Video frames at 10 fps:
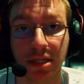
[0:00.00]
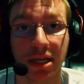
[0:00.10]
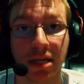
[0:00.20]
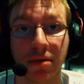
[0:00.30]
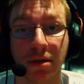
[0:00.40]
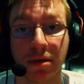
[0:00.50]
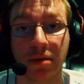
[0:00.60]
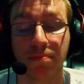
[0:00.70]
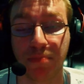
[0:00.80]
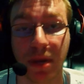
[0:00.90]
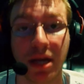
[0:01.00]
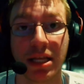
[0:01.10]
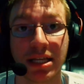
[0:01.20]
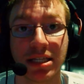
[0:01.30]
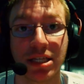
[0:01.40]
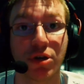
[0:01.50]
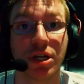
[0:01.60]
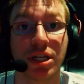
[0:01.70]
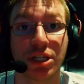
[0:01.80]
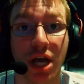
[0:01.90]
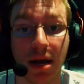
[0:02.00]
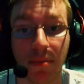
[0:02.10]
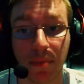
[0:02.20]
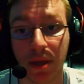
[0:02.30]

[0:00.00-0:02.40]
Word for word: They can barely consider it a job.